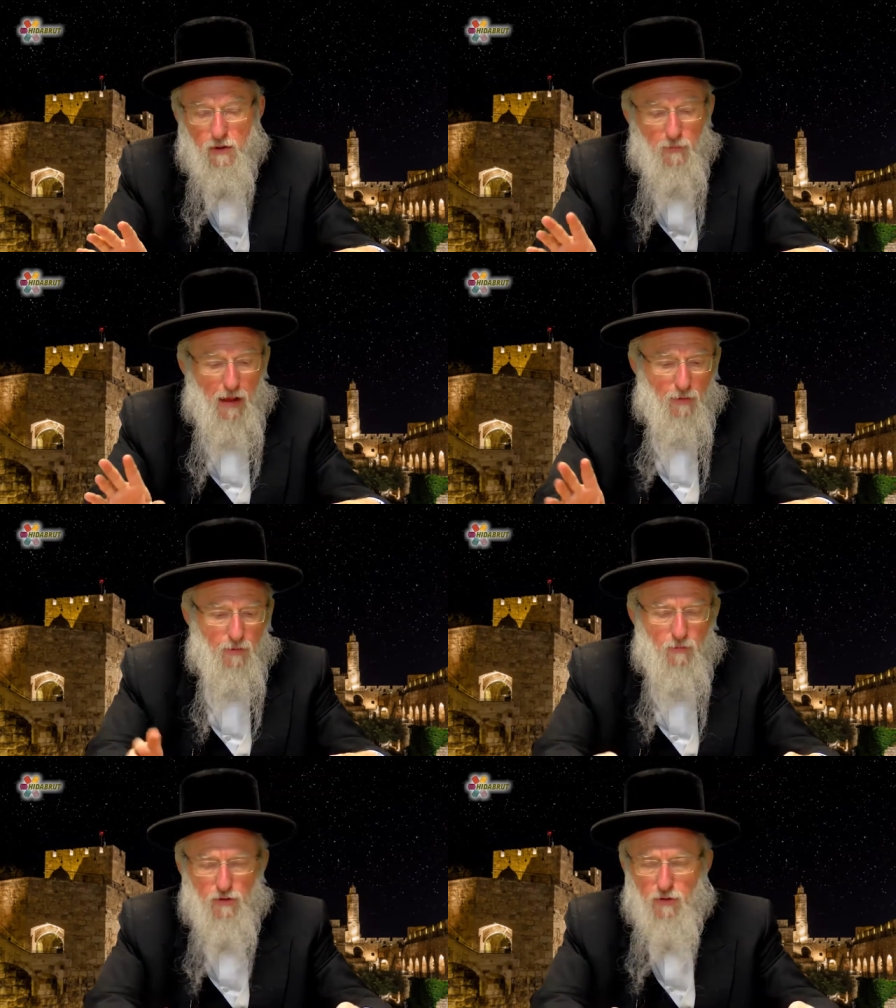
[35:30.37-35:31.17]
The
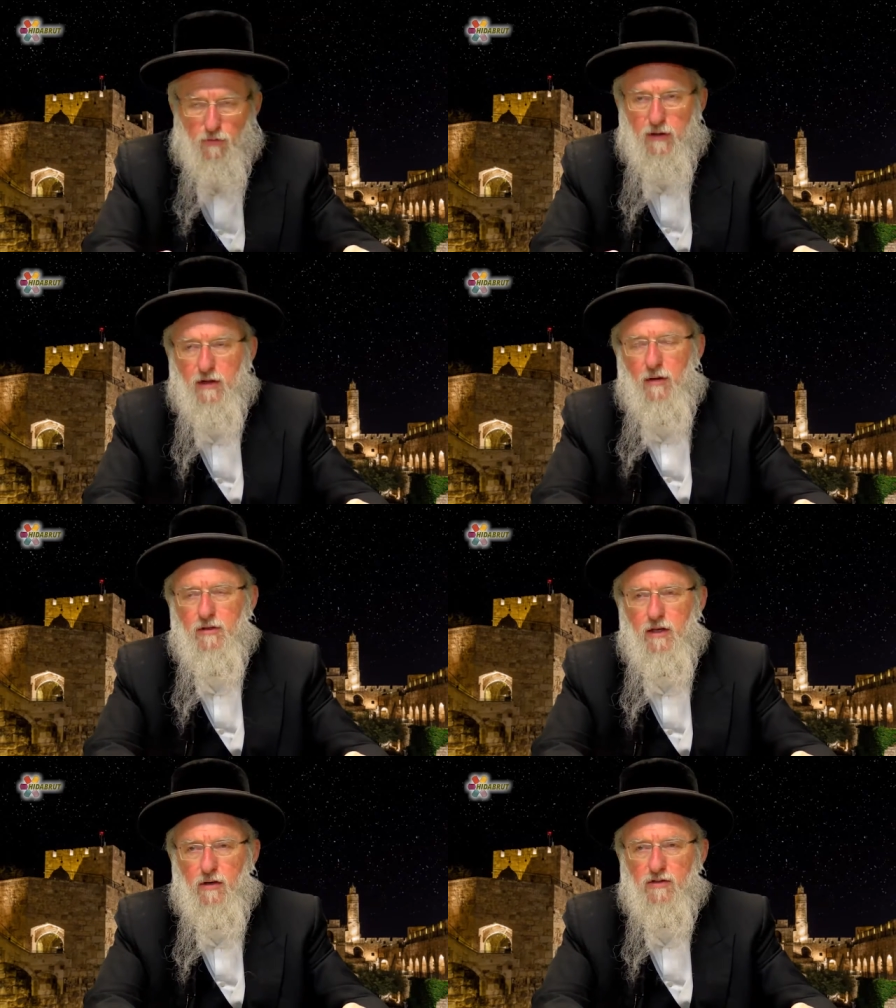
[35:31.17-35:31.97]
Malbim, of the great
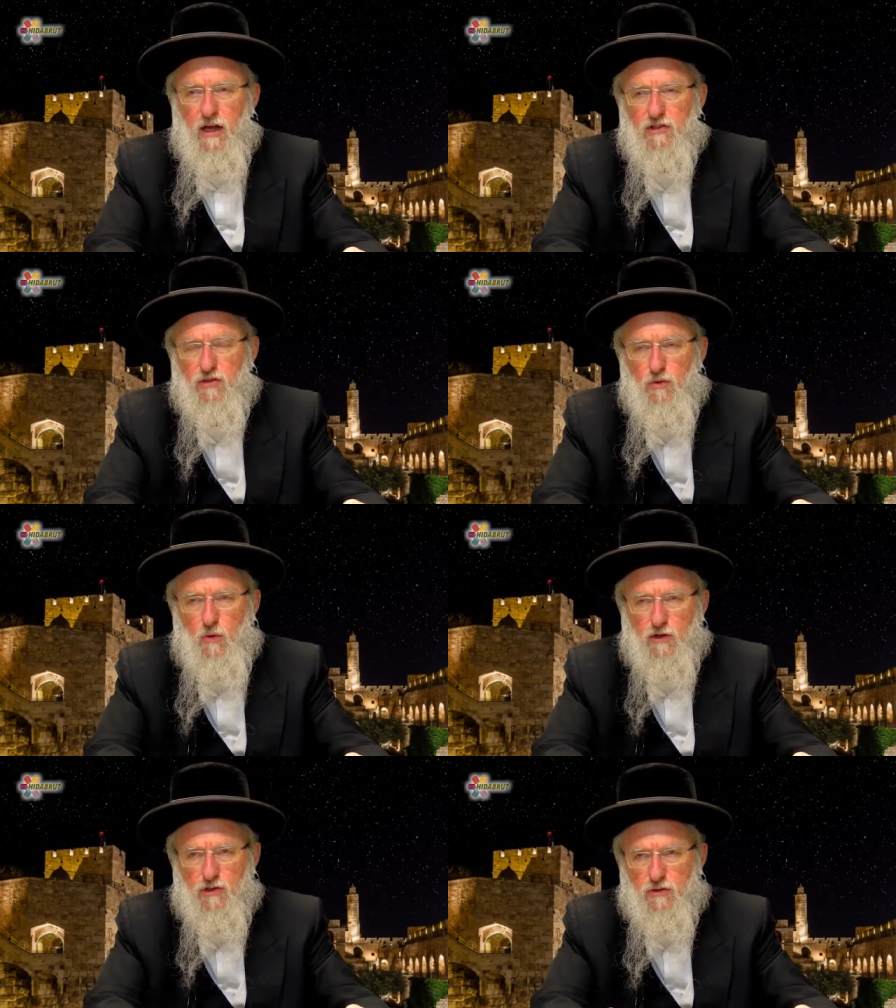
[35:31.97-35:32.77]
commentators, asks two
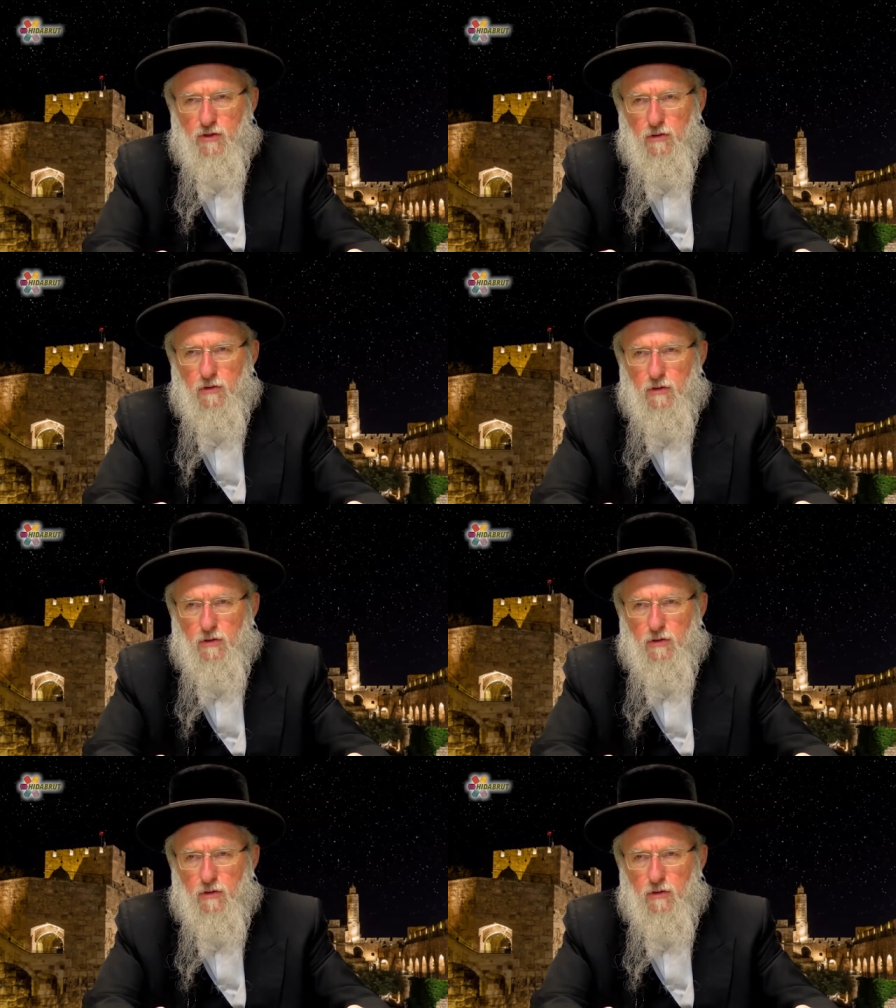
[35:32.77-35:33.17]
questions here.